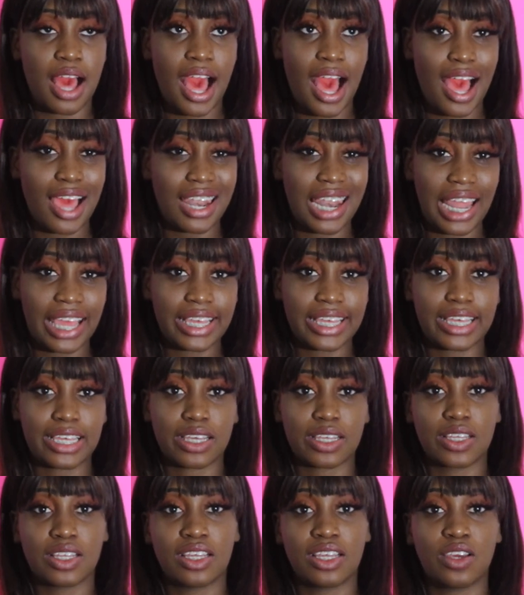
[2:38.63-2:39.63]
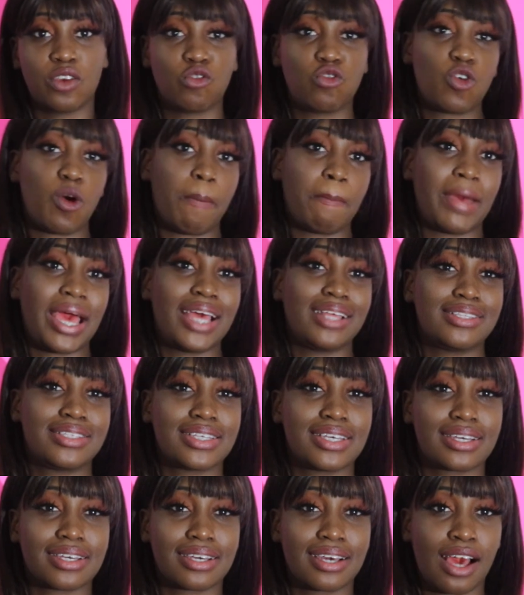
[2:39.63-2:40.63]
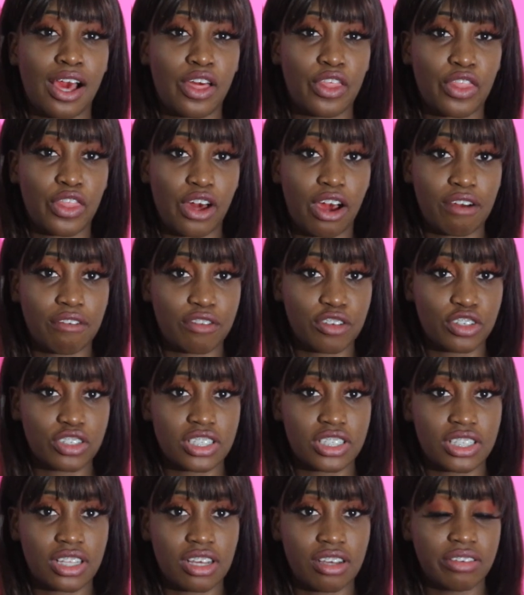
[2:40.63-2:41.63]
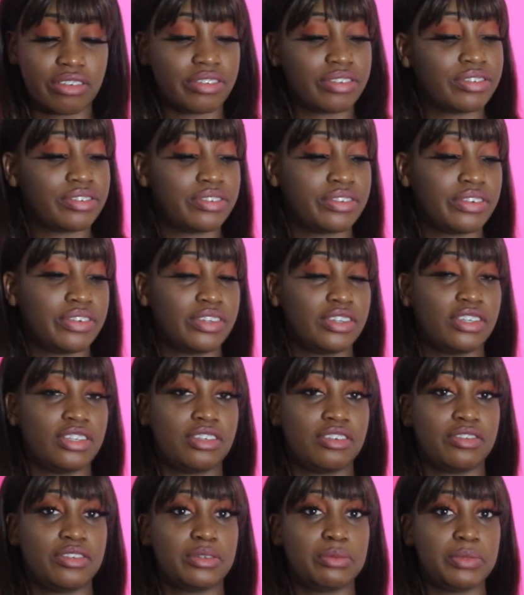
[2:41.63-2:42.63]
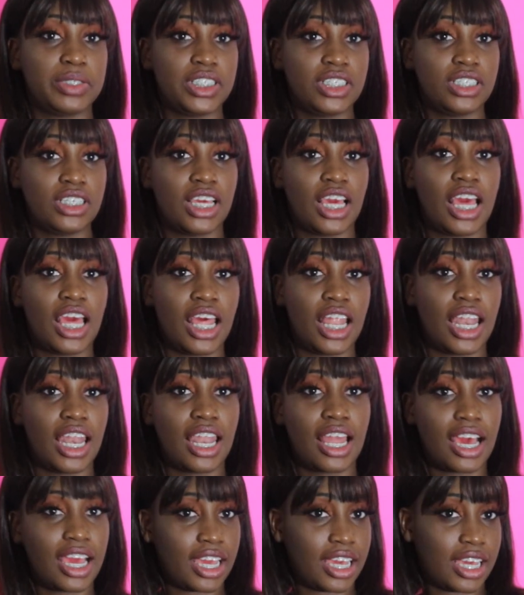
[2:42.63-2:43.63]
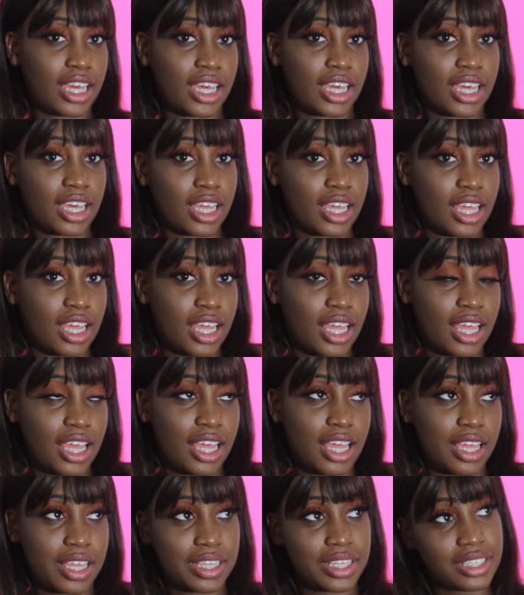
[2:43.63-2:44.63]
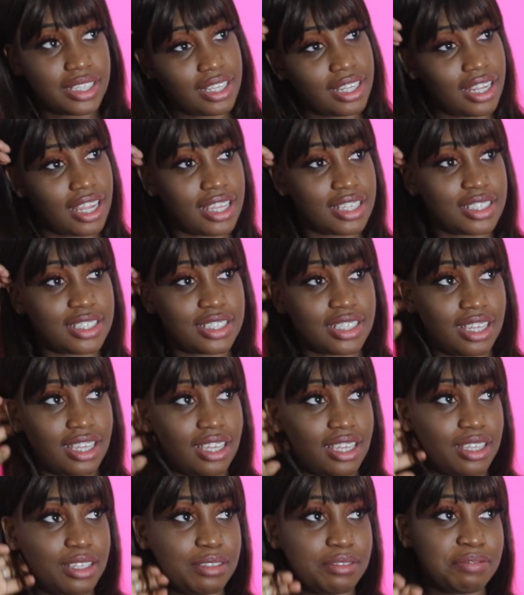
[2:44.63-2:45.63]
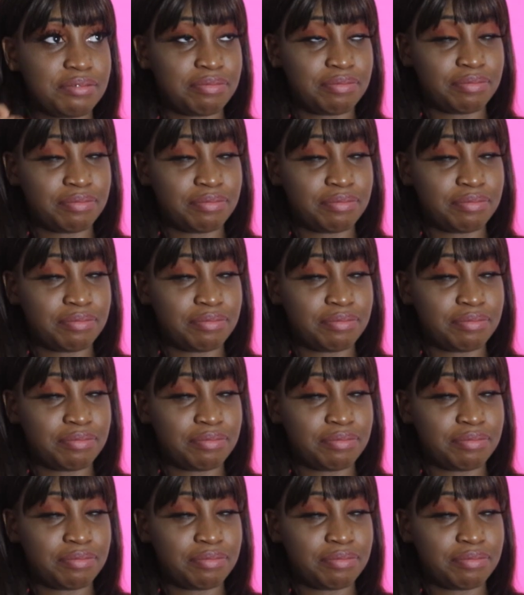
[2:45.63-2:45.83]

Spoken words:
like romantic, thoughtful stuff. For me, like, let's say,